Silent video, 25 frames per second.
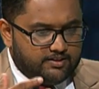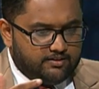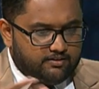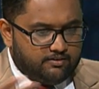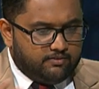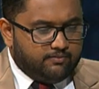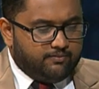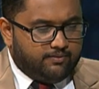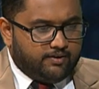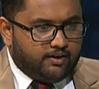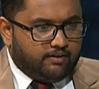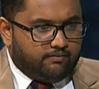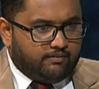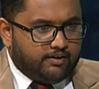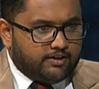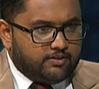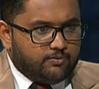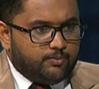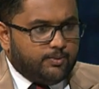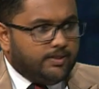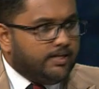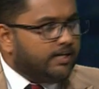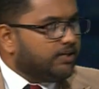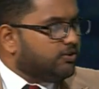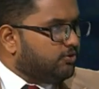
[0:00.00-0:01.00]
what
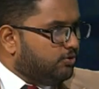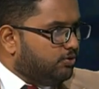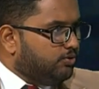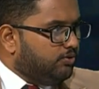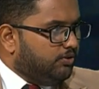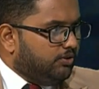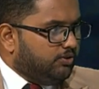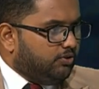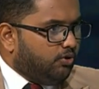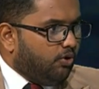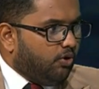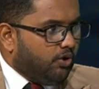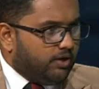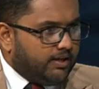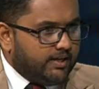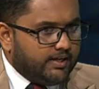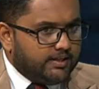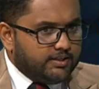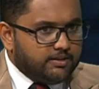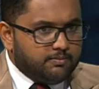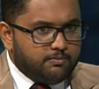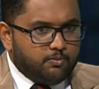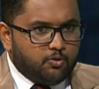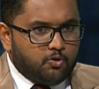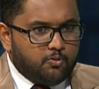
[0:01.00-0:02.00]
we are talking at
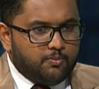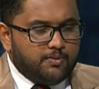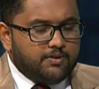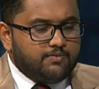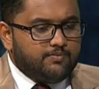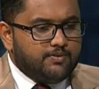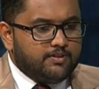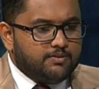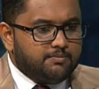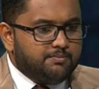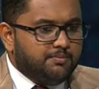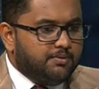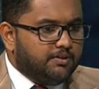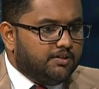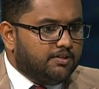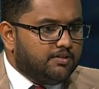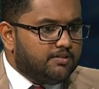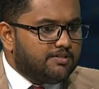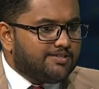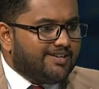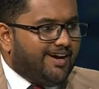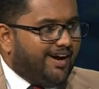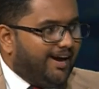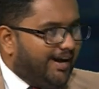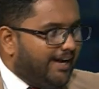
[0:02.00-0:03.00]
the moment with
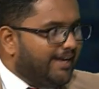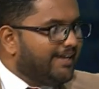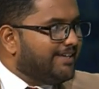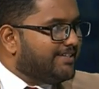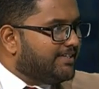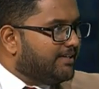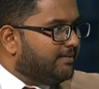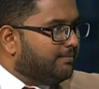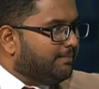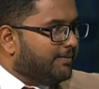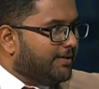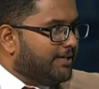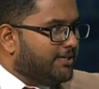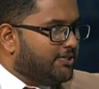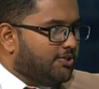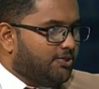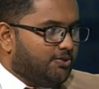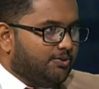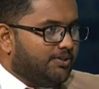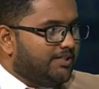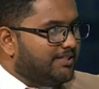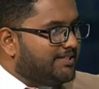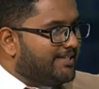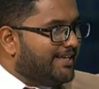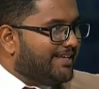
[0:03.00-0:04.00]
burns, high temperature to
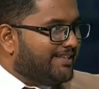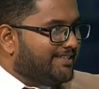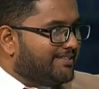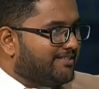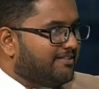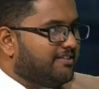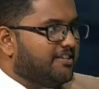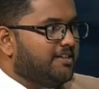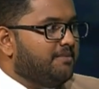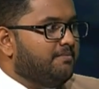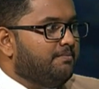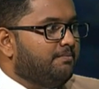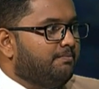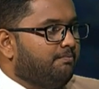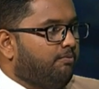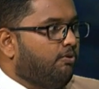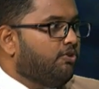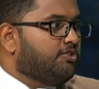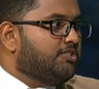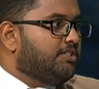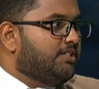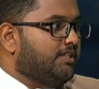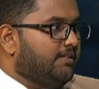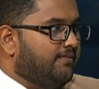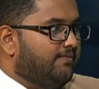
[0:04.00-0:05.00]
this extreme
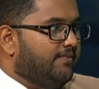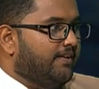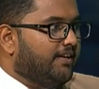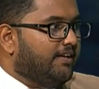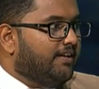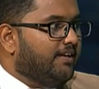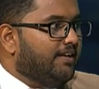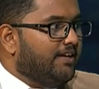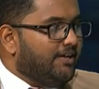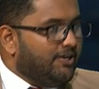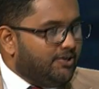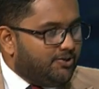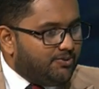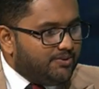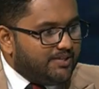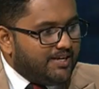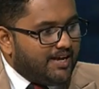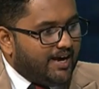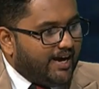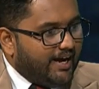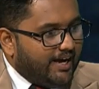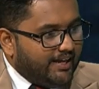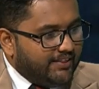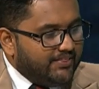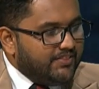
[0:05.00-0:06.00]
positive end. To the
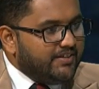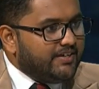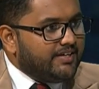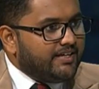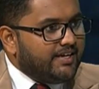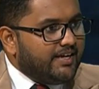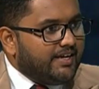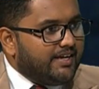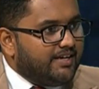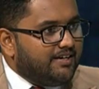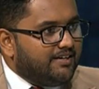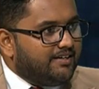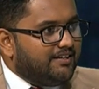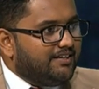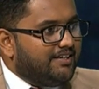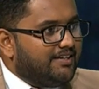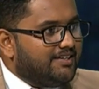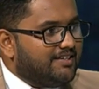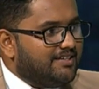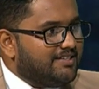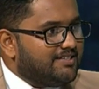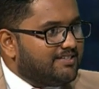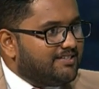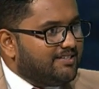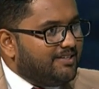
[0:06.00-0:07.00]
other end, it
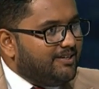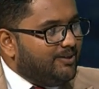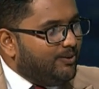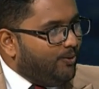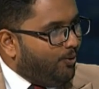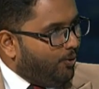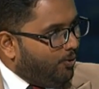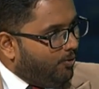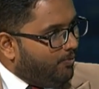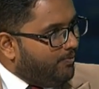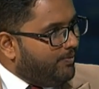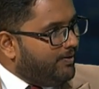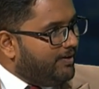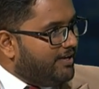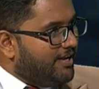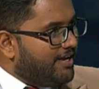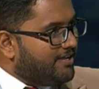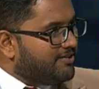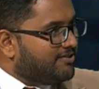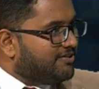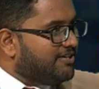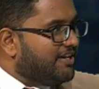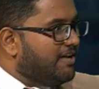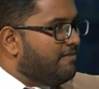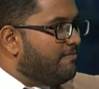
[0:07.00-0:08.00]
is the lower
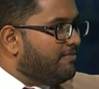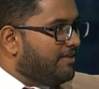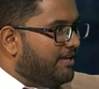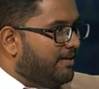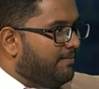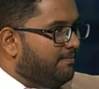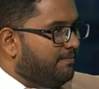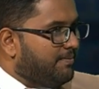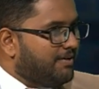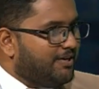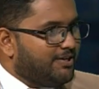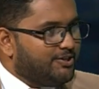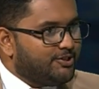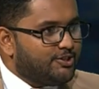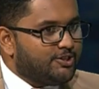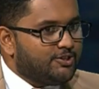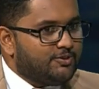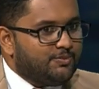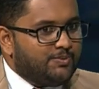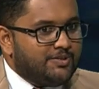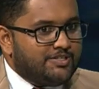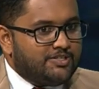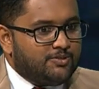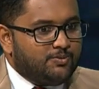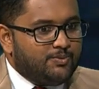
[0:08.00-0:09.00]
extreme temperatures
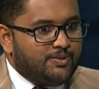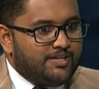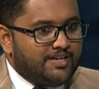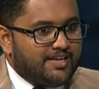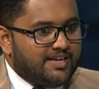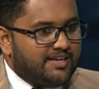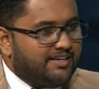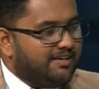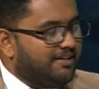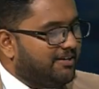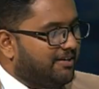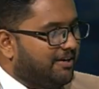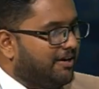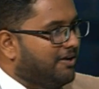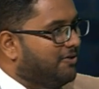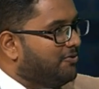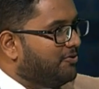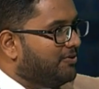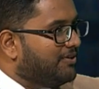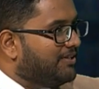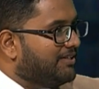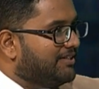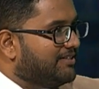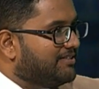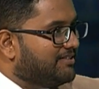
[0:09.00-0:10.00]
which we can
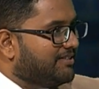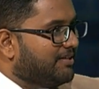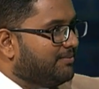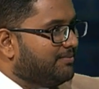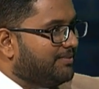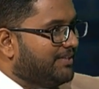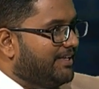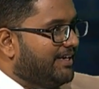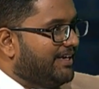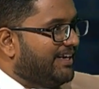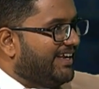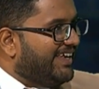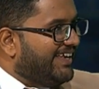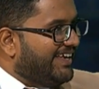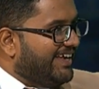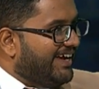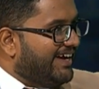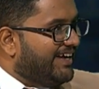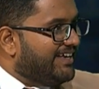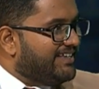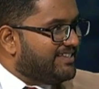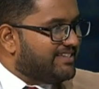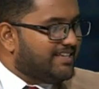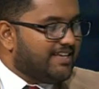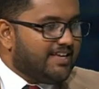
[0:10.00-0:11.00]
encounter something like
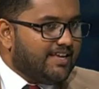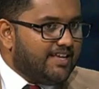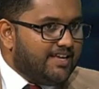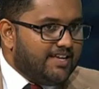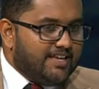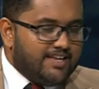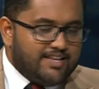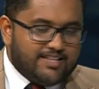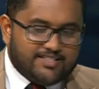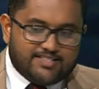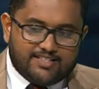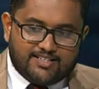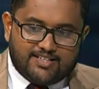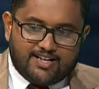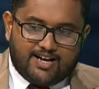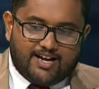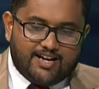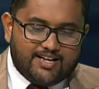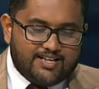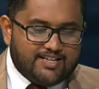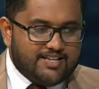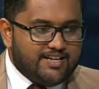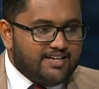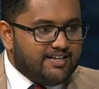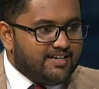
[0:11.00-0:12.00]
ice. Is it high
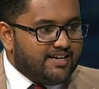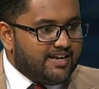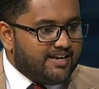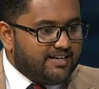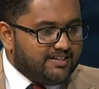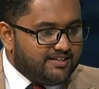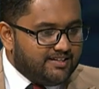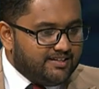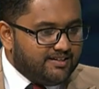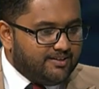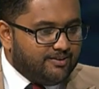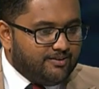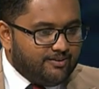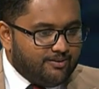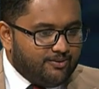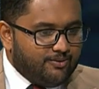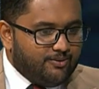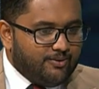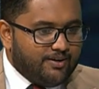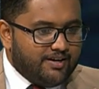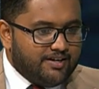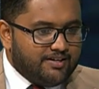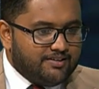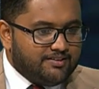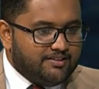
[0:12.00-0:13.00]
end and the low
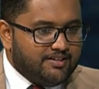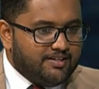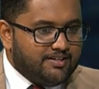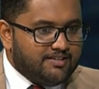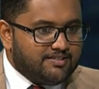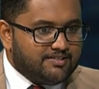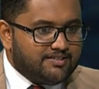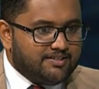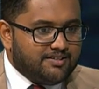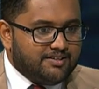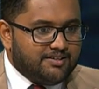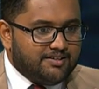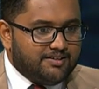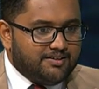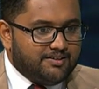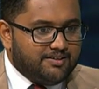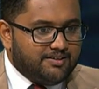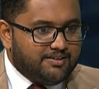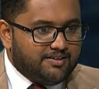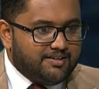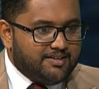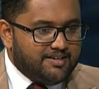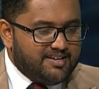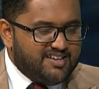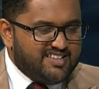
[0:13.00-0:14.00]
end things?
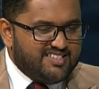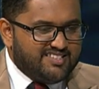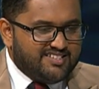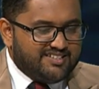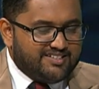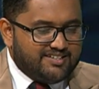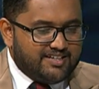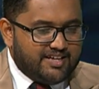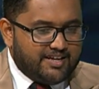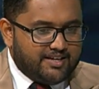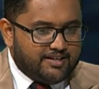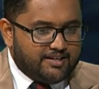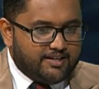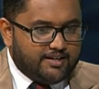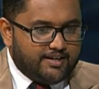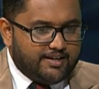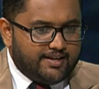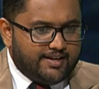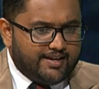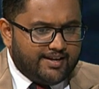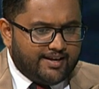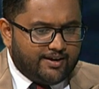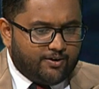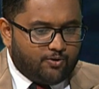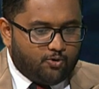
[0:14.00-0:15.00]
Is it like
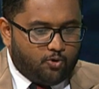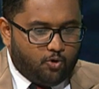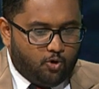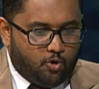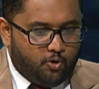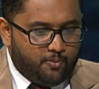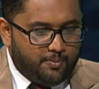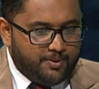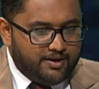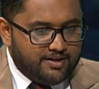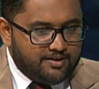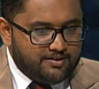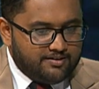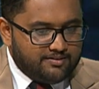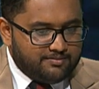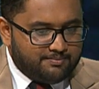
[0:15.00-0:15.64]
a common